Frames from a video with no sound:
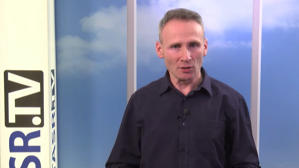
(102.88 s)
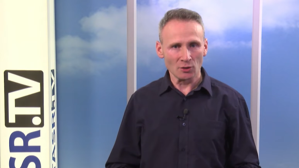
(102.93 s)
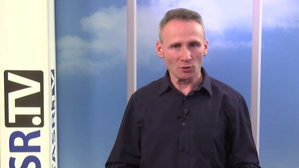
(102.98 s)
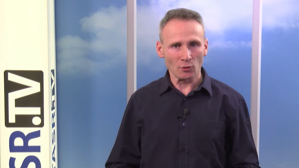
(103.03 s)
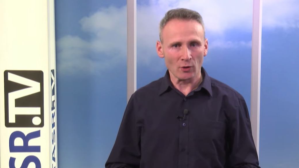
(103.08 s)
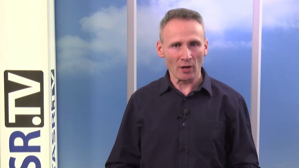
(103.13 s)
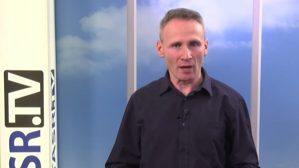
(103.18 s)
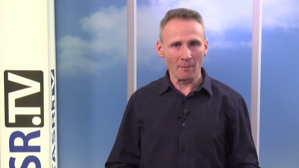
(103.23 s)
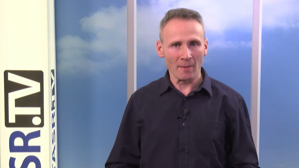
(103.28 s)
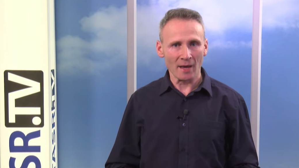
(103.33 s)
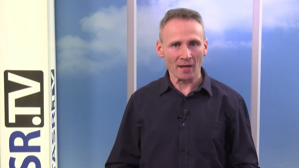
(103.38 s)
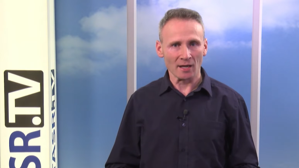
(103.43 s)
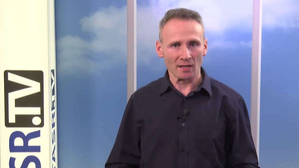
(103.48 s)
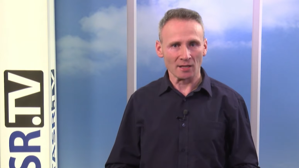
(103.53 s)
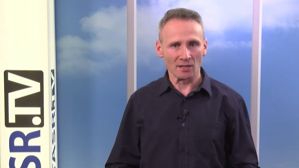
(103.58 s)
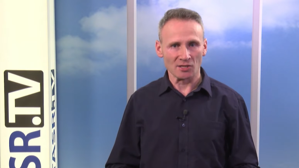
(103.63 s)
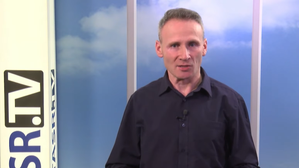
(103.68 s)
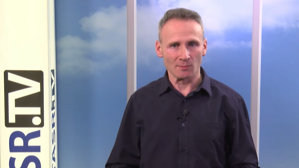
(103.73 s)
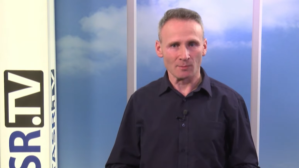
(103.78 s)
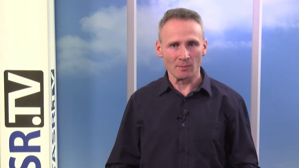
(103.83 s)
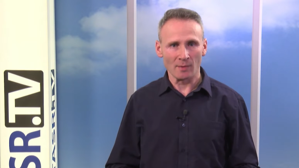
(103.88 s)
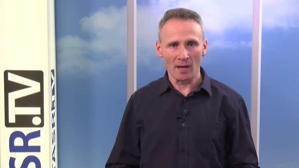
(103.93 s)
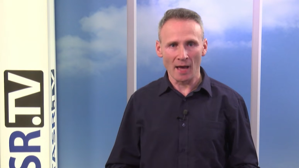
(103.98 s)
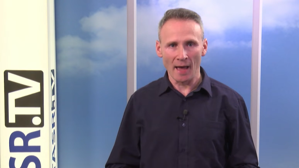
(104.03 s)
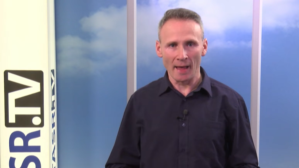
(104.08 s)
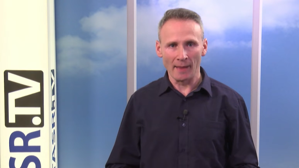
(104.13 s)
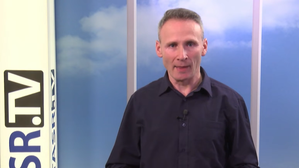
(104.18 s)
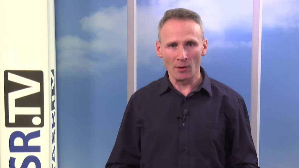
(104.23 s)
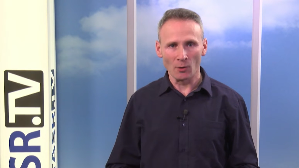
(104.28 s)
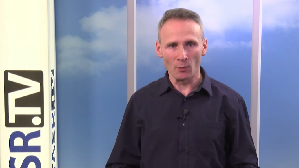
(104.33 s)
to a mechanism
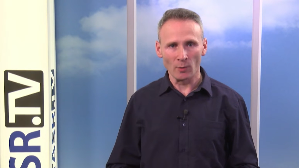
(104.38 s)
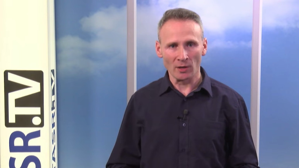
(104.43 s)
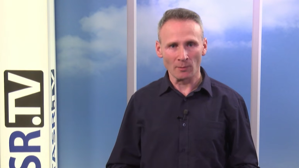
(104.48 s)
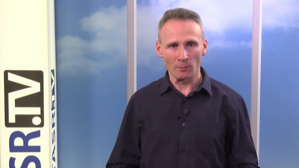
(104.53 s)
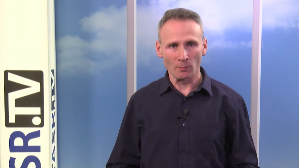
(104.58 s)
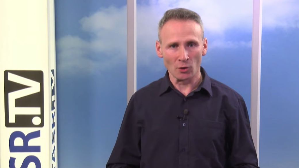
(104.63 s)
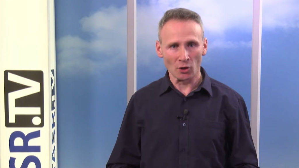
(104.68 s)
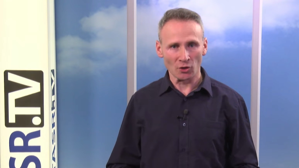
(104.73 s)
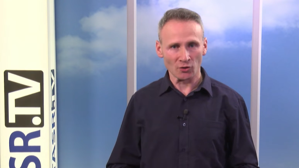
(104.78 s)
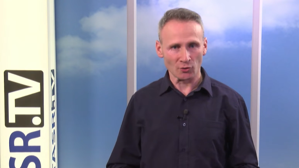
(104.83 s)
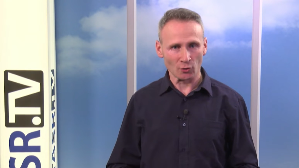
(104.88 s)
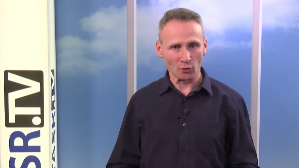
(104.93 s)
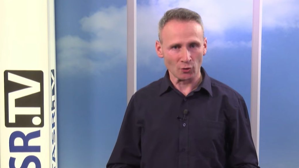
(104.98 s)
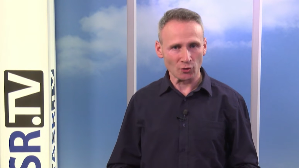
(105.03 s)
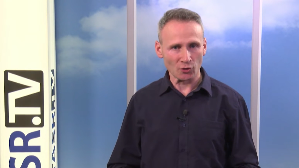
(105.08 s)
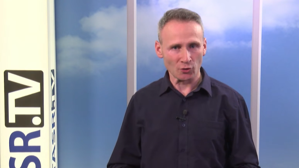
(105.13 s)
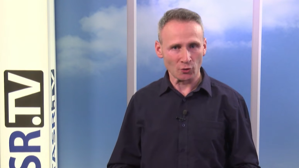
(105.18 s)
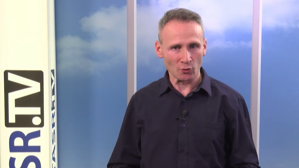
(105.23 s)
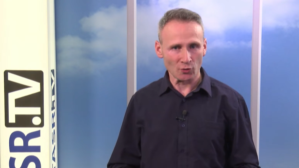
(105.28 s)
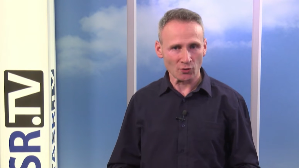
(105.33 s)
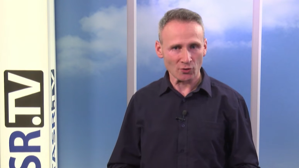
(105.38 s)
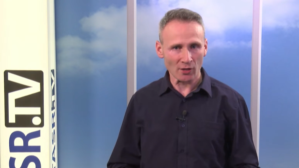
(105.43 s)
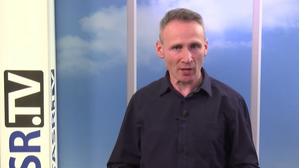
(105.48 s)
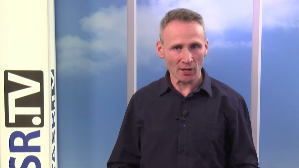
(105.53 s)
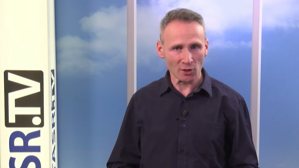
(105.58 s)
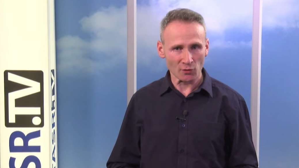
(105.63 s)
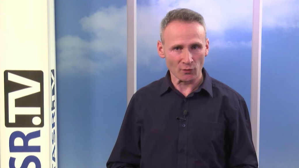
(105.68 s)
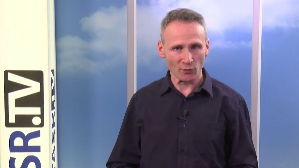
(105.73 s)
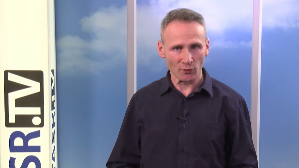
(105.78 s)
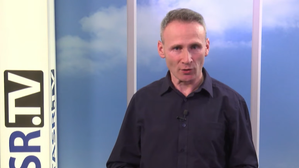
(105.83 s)
allowing Brussels to
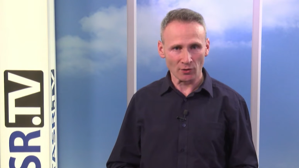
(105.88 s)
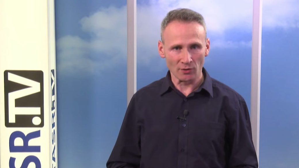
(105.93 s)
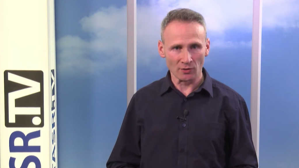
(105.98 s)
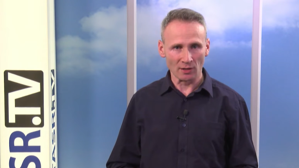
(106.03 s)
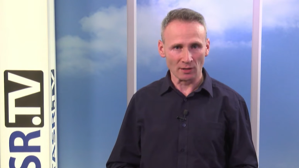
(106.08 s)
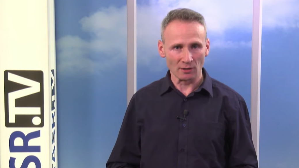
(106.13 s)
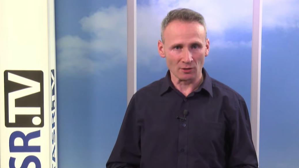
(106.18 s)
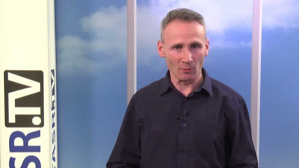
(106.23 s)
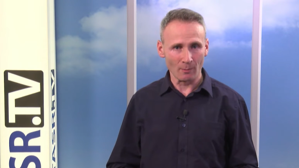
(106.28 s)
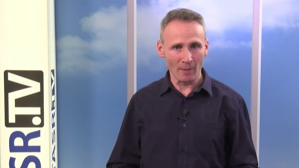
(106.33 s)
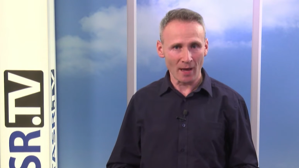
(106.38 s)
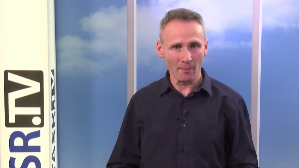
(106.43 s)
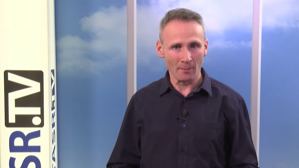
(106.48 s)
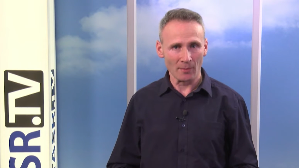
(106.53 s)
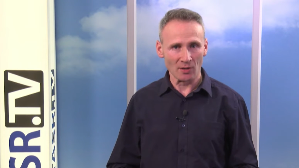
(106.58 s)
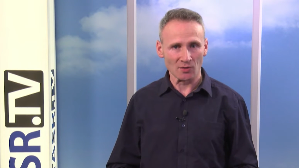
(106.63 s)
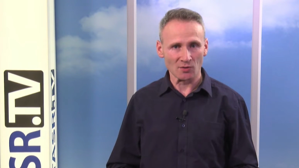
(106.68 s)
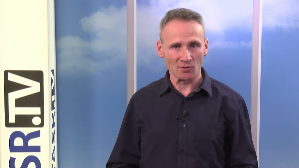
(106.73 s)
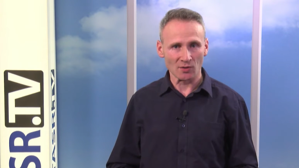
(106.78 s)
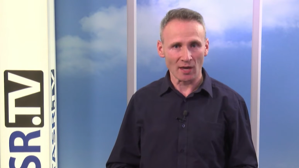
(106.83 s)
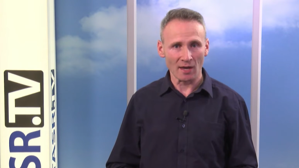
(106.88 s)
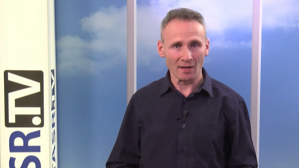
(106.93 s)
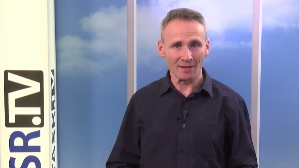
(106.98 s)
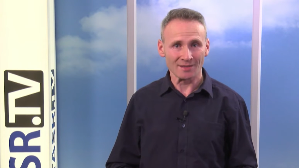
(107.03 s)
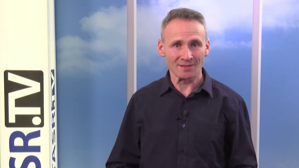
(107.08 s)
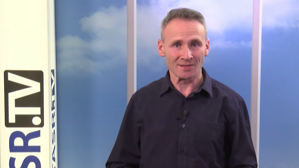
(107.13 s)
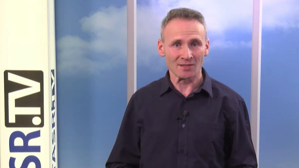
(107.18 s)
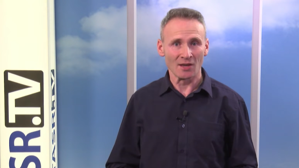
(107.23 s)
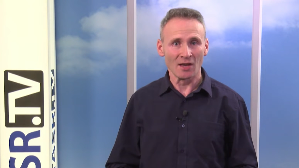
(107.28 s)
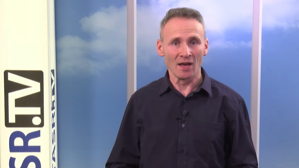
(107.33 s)
slash funding to member
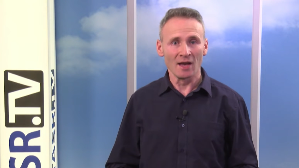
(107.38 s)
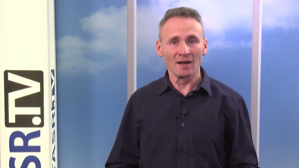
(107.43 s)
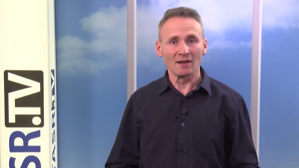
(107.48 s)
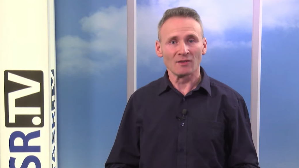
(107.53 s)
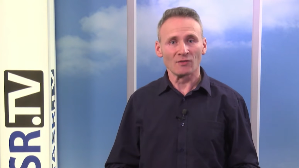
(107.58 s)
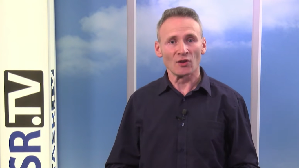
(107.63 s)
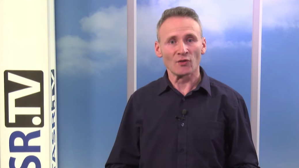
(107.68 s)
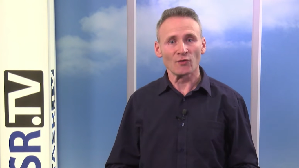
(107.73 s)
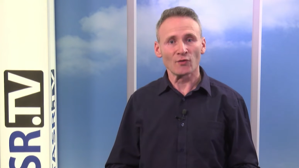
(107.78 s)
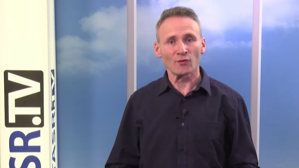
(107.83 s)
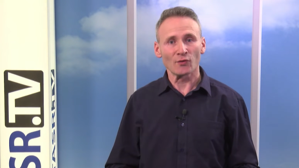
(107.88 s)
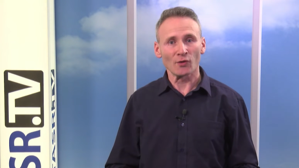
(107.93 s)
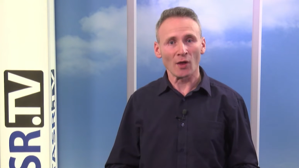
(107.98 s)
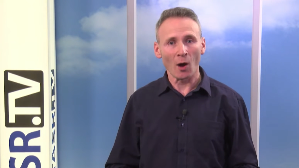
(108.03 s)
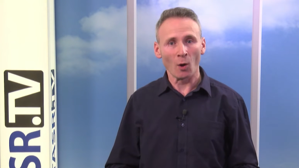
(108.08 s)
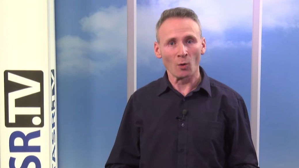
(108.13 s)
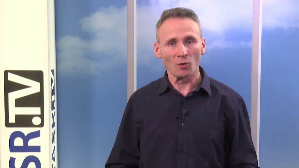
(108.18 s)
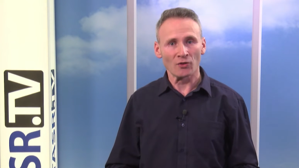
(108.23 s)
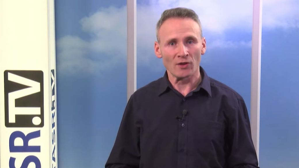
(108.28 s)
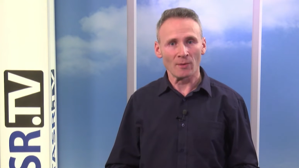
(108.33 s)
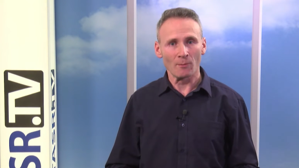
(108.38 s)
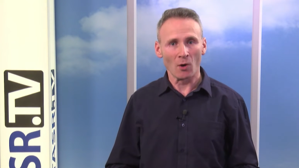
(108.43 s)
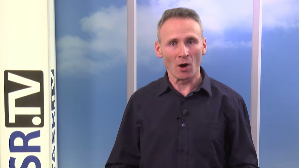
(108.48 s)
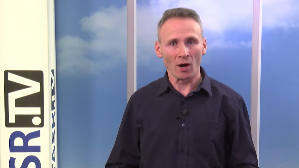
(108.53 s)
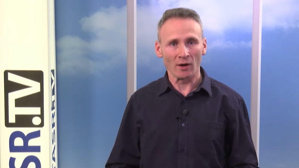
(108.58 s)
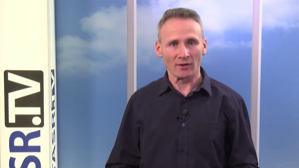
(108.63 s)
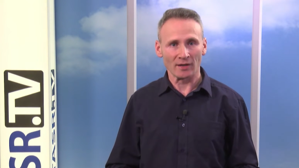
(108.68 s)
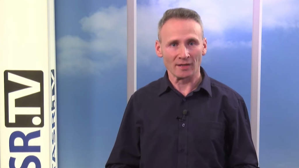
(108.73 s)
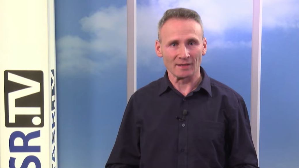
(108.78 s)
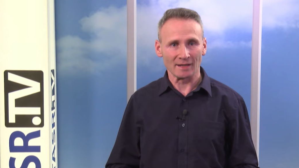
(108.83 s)
states that flout
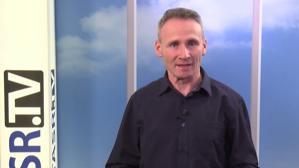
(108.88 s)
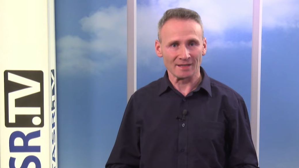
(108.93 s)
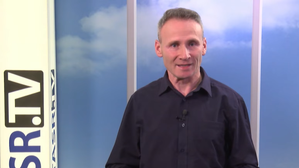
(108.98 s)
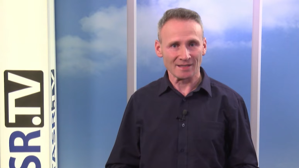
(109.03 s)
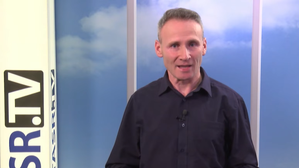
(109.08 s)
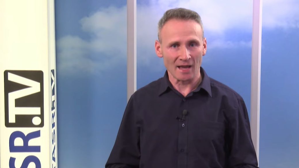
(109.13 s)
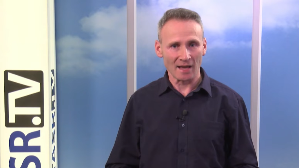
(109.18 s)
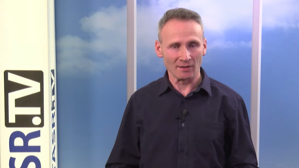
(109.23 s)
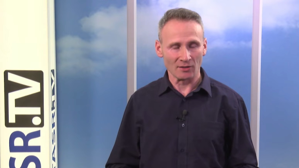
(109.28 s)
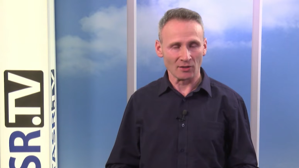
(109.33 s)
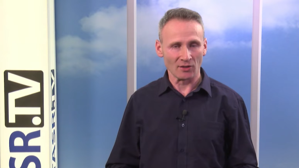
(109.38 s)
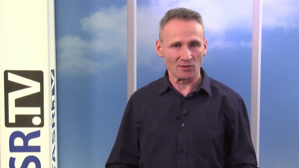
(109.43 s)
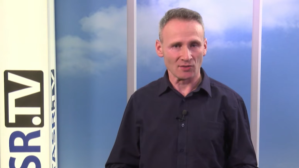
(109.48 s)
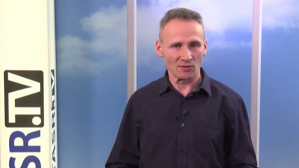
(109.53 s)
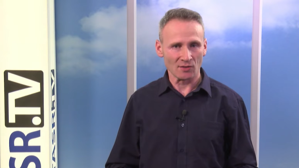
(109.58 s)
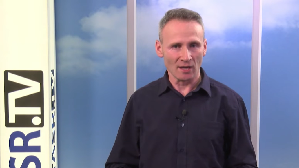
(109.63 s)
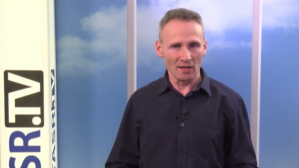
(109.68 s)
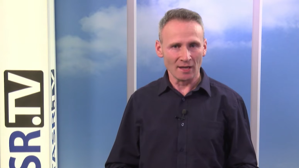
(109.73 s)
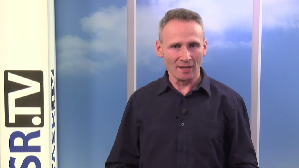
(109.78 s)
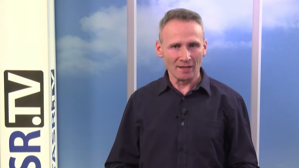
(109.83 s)
democratic standards.